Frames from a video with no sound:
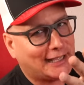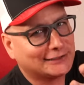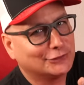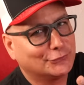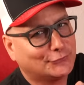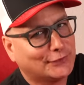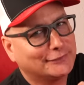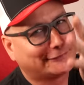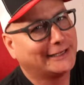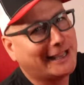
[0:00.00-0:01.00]
I lose you?
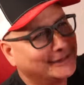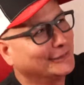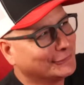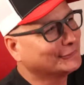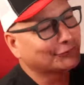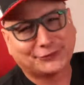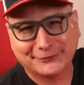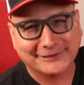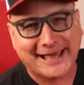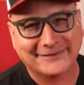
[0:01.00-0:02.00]
Did I lose you
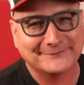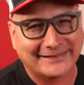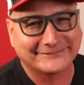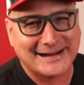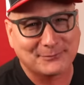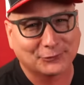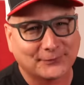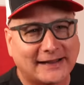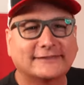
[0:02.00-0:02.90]
through a lot of my rambles right